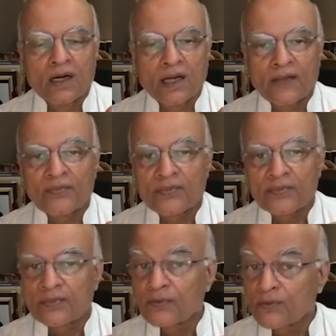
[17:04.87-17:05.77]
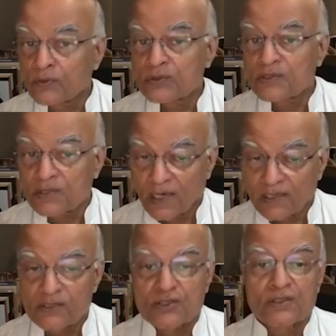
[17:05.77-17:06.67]
And those
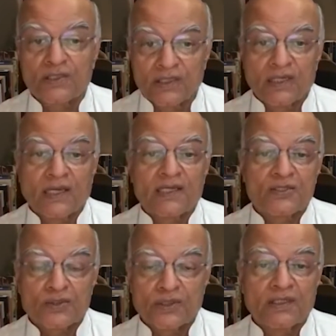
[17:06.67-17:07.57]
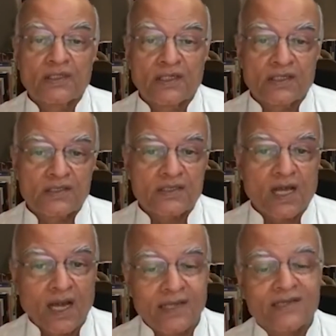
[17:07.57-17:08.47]
actually led to India's
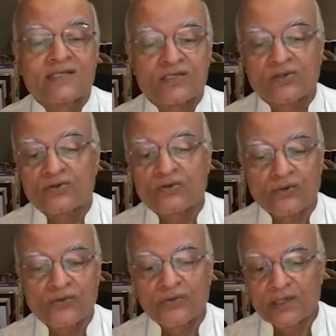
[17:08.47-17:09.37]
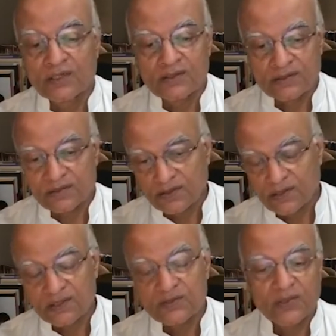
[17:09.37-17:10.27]
highest growth years, the
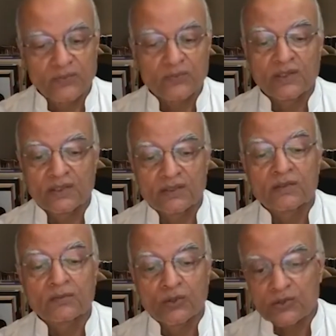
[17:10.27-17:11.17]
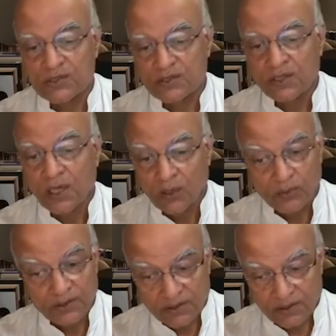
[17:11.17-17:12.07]
years when we did the most,
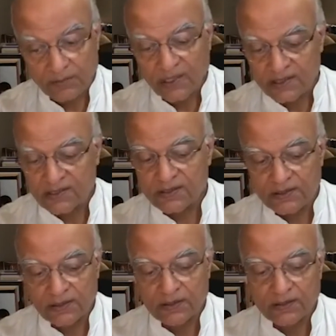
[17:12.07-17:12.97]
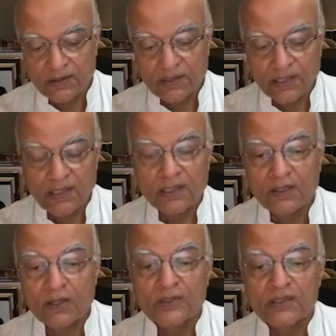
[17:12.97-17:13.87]
we did the best in
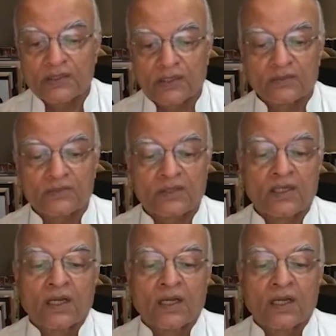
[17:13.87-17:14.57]
economic terms.